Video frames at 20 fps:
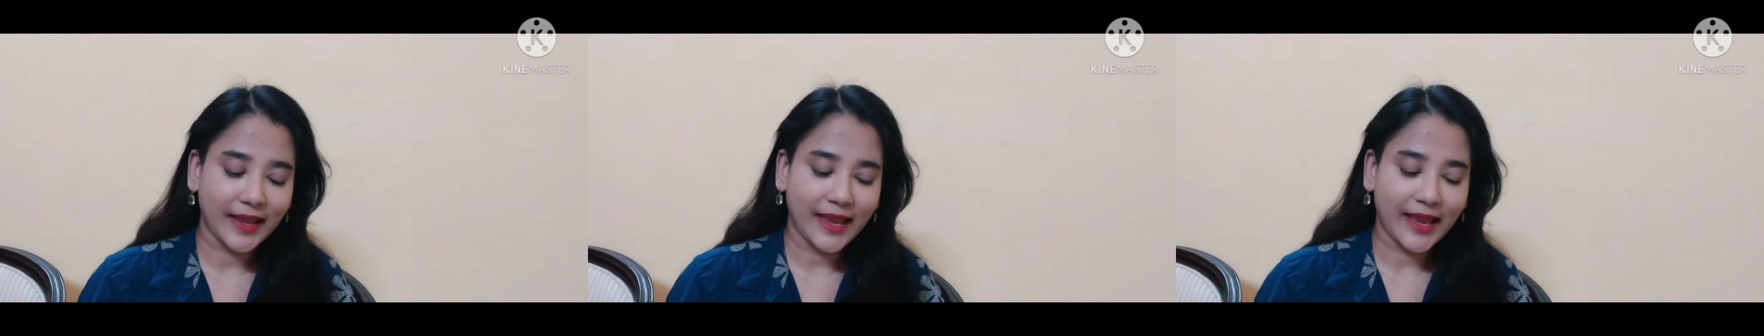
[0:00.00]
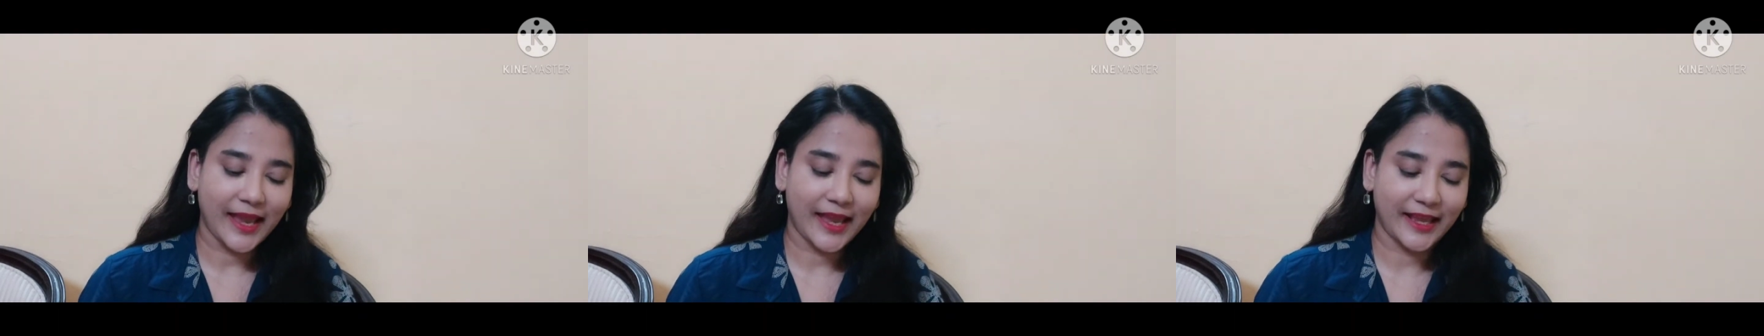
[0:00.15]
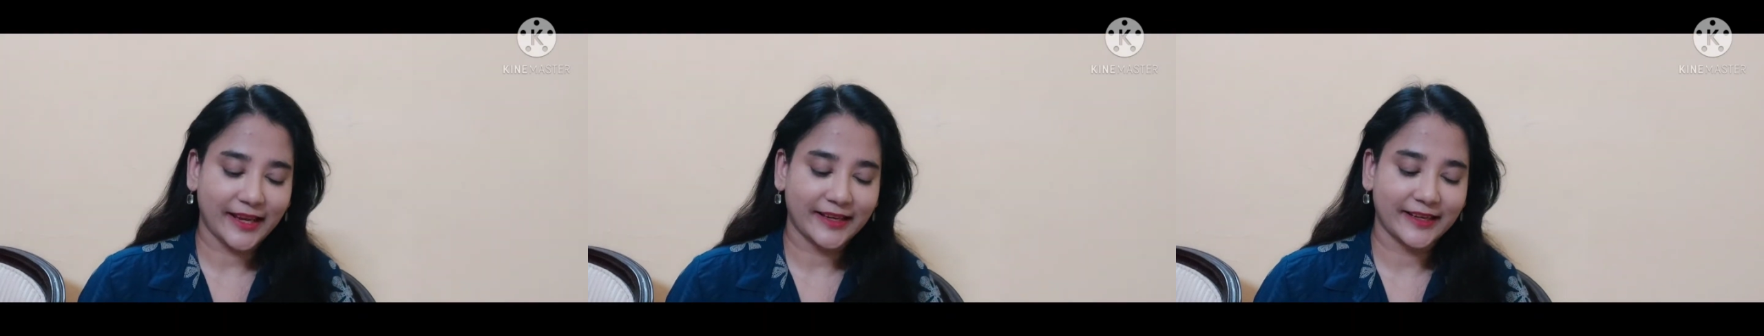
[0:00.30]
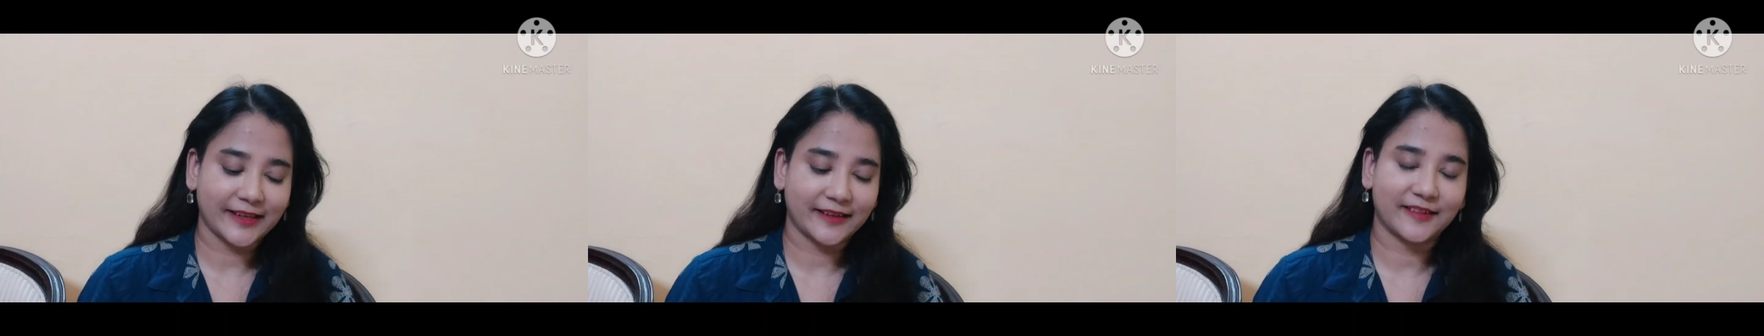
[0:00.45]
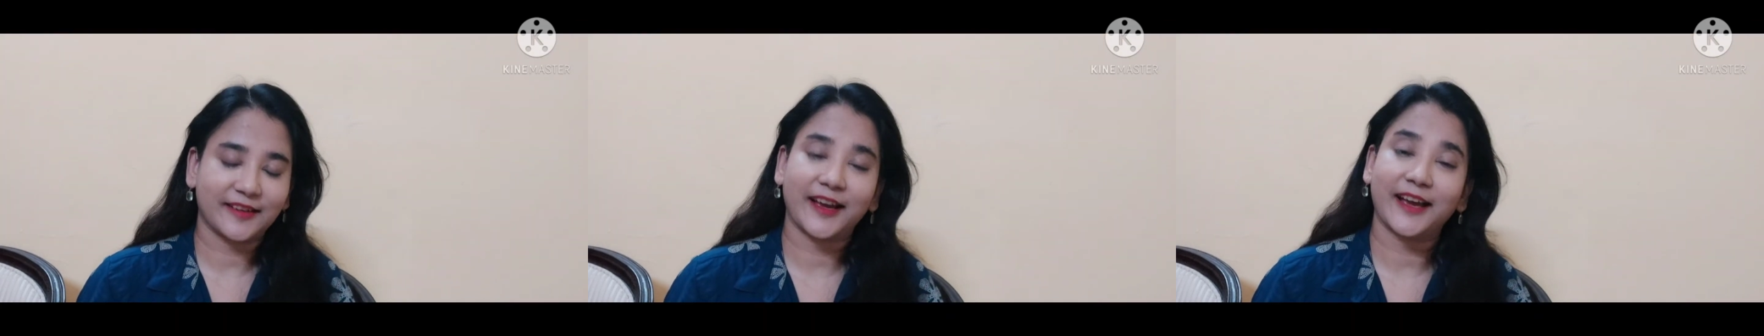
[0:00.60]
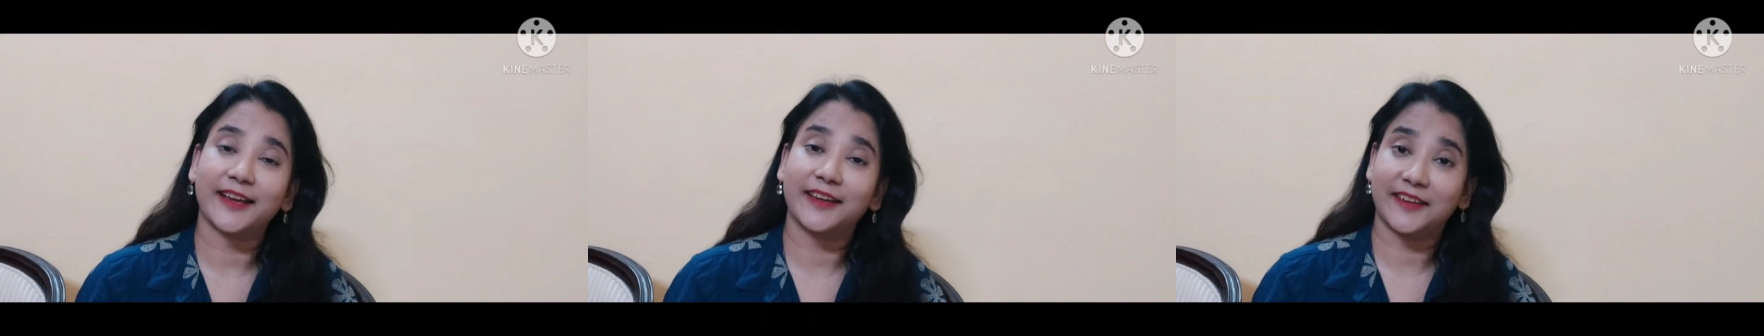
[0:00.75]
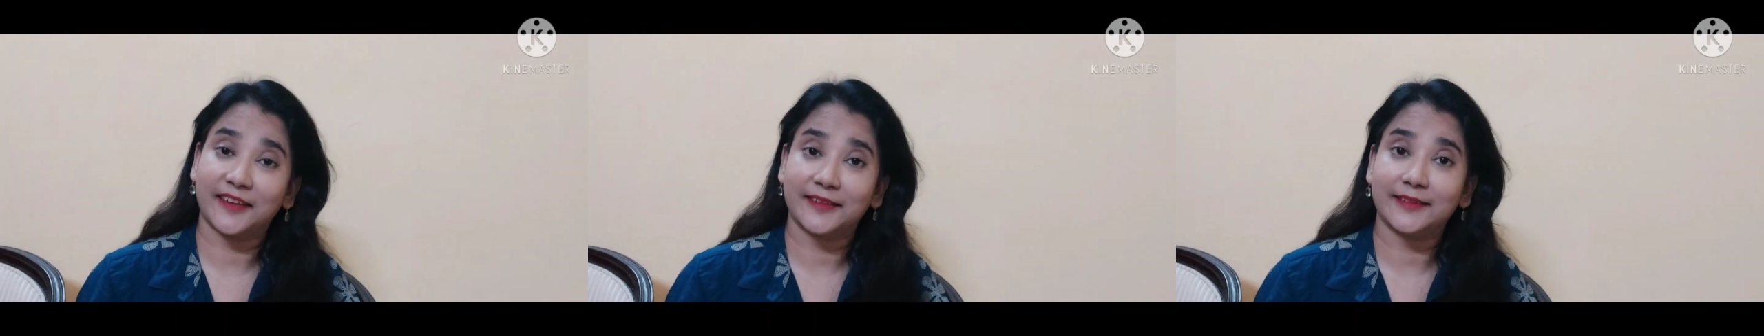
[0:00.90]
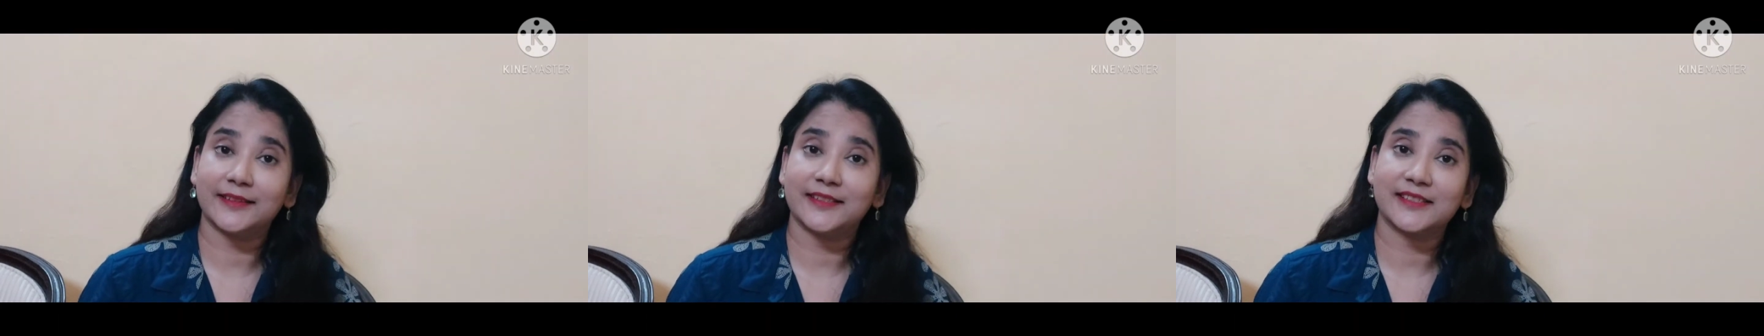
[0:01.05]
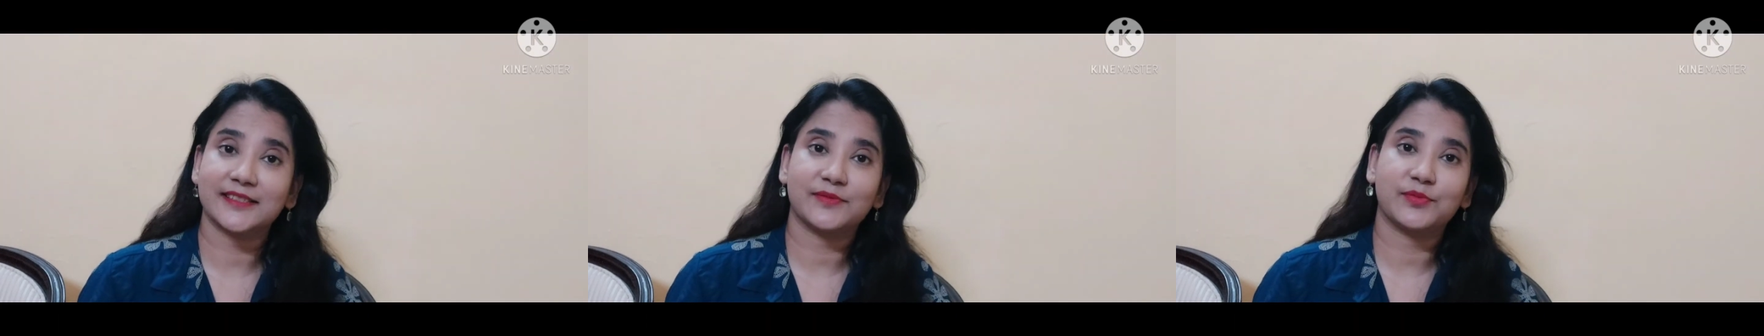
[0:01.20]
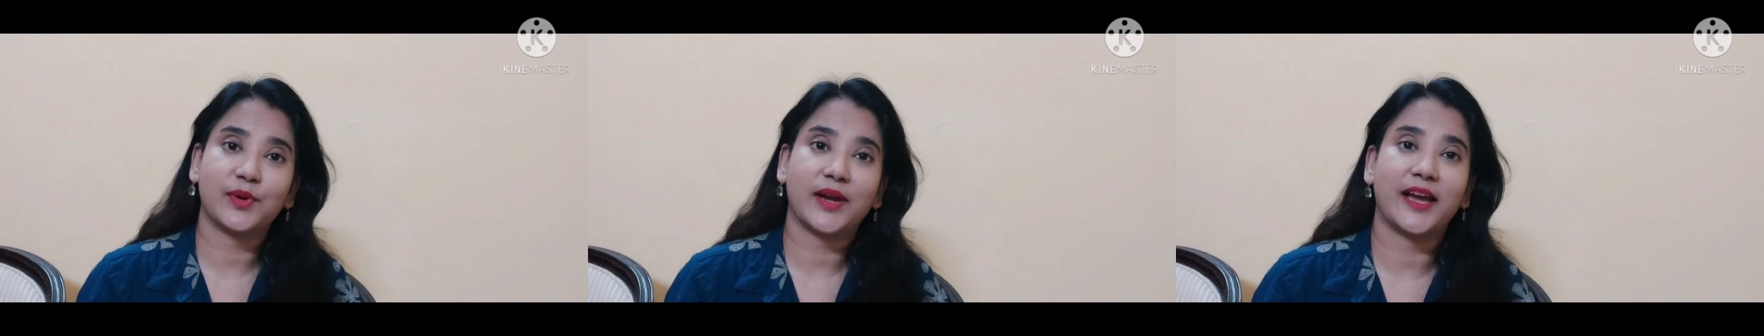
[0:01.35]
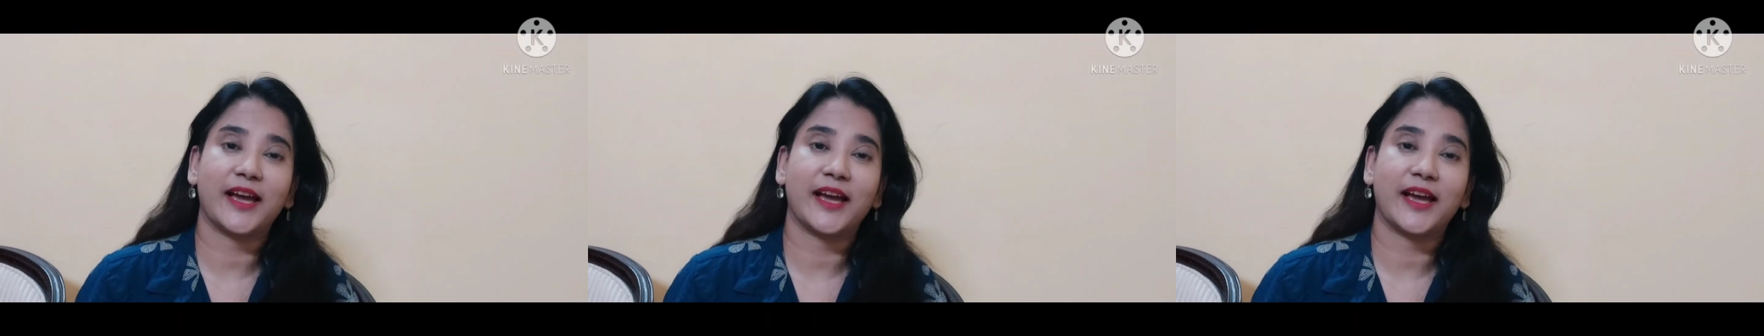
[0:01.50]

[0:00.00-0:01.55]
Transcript: and again, this